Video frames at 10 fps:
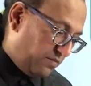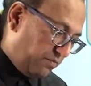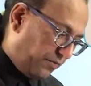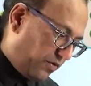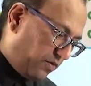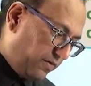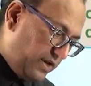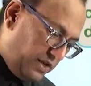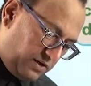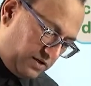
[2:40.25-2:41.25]
before
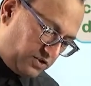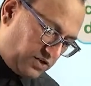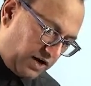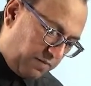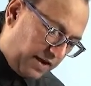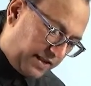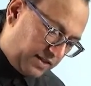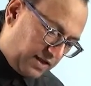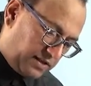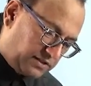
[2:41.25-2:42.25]
we start marking
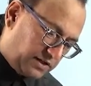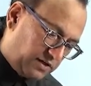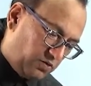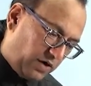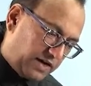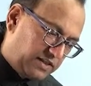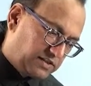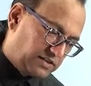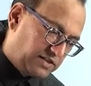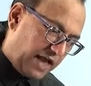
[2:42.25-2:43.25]
the answer, look at
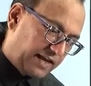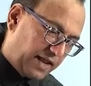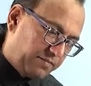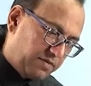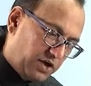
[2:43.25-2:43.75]
this diagram,